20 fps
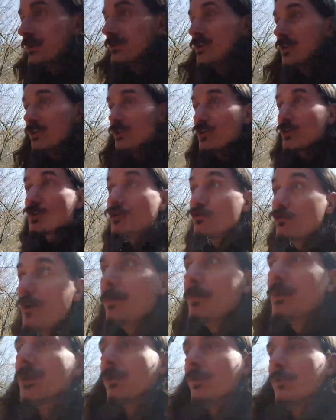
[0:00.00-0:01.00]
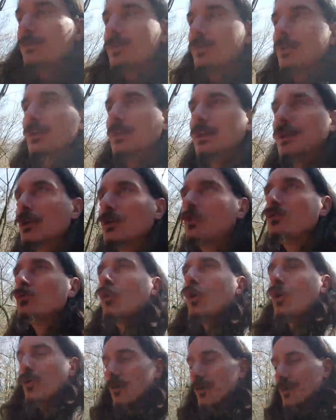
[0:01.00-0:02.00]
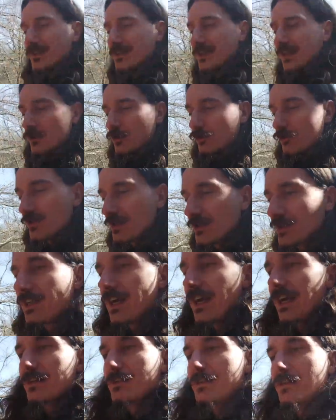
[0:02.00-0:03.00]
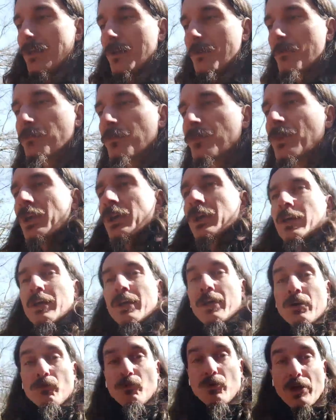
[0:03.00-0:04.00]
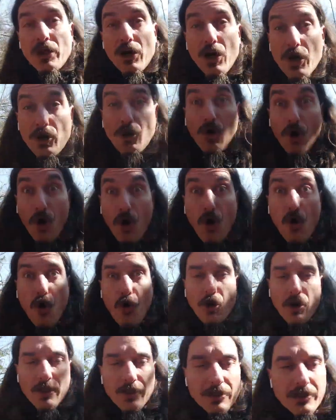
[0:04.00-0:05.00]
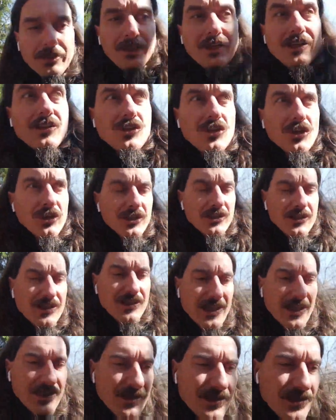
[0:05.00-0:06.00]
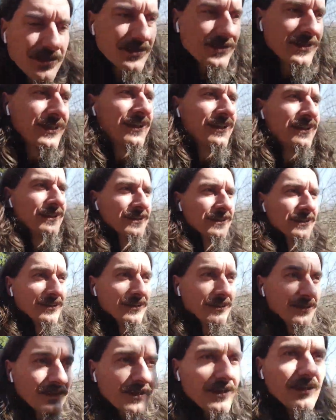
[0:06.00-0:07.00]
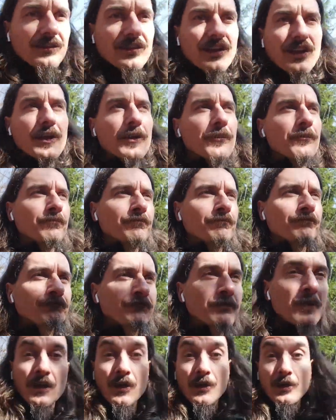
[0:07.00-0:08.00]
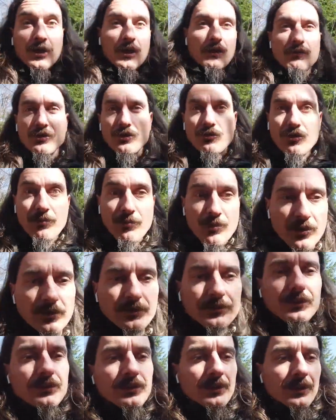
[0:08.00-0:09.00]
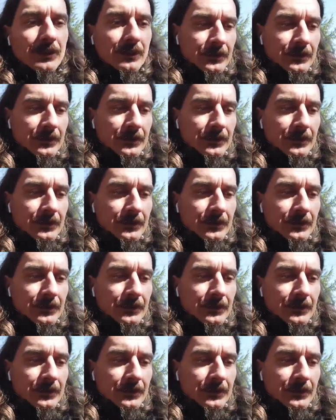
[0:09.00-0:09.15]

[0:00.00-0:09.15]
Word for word: is not just criminals who owe a debt to society. We are all, in a certain sense, guilty, even criminals.